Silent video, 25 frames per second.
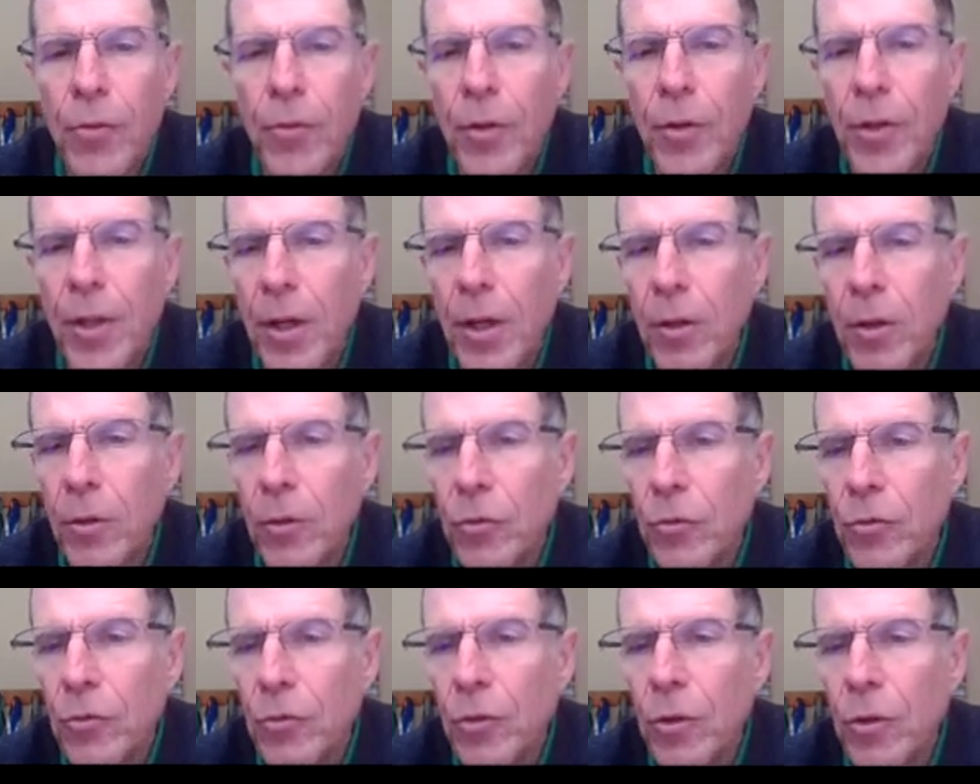for
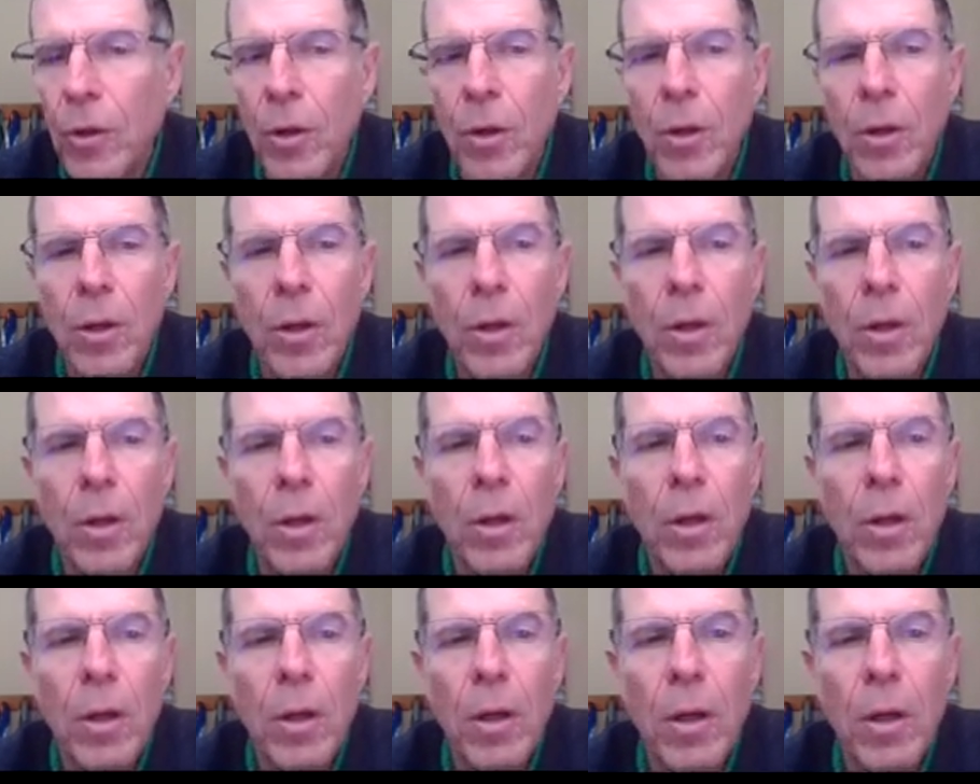those
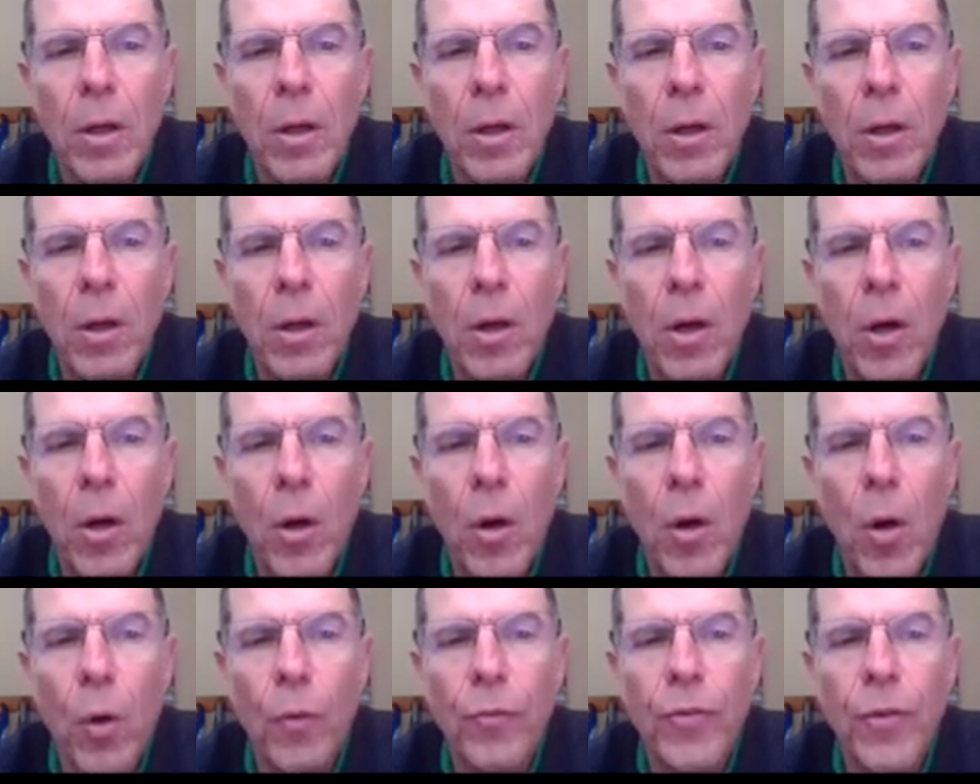
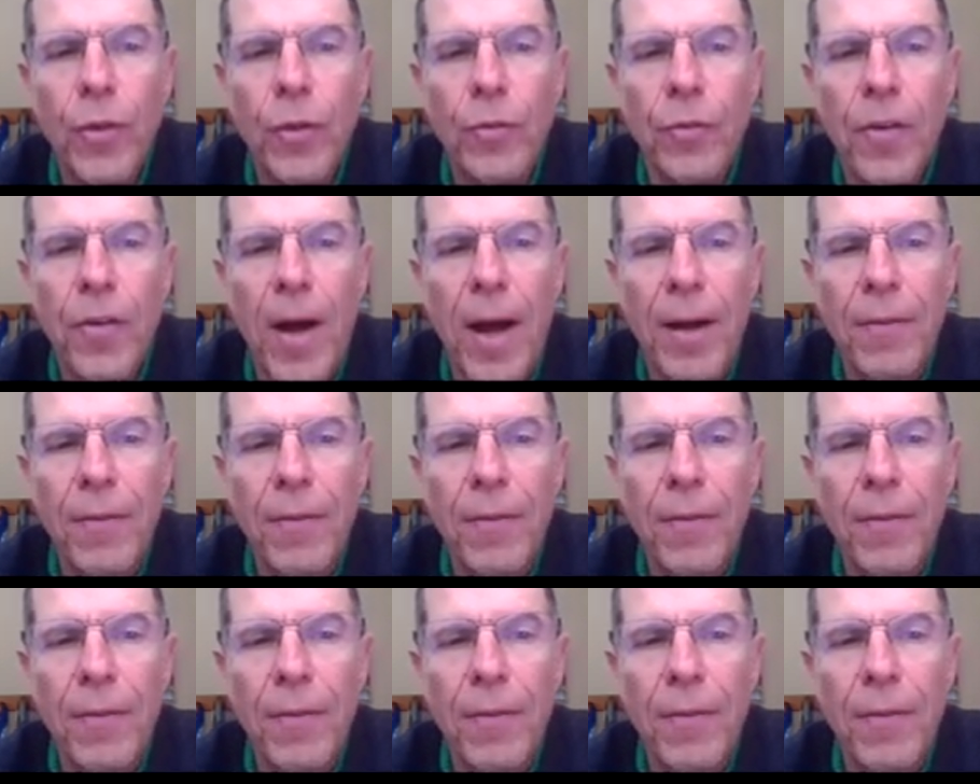over the